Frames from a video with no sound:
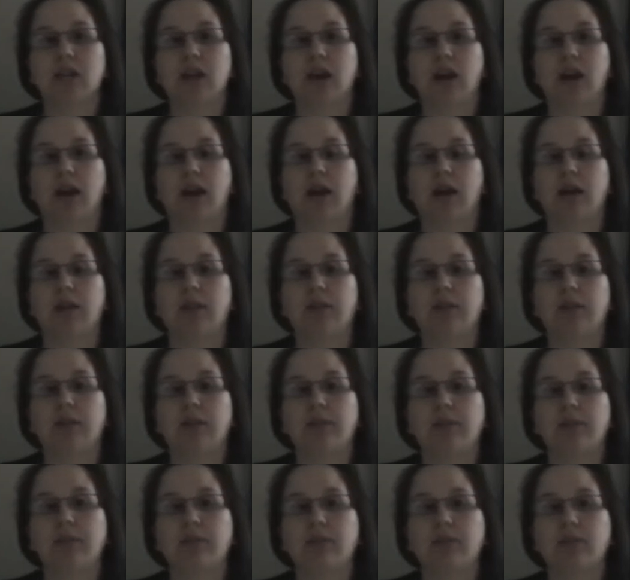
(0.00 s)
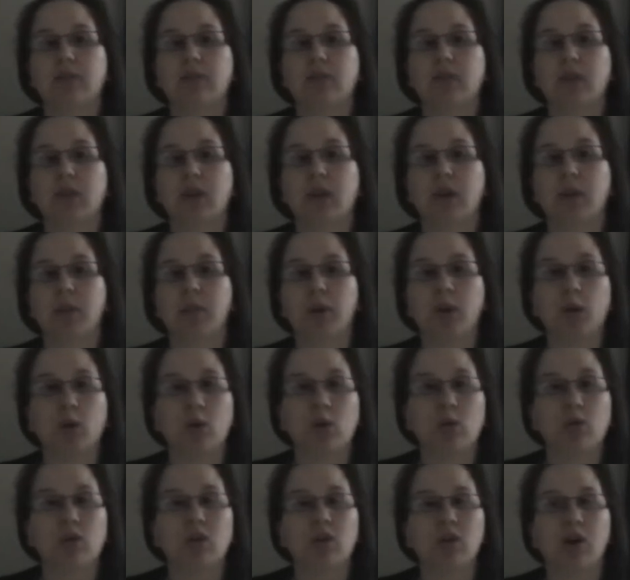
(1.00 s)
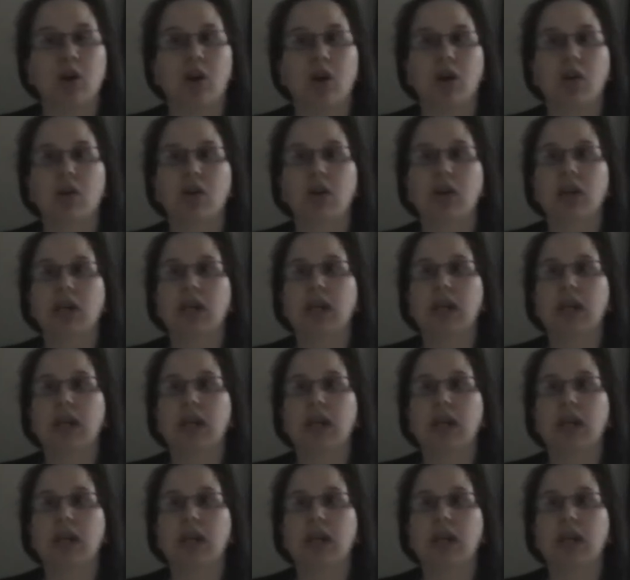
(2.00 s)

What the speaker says: a poo, so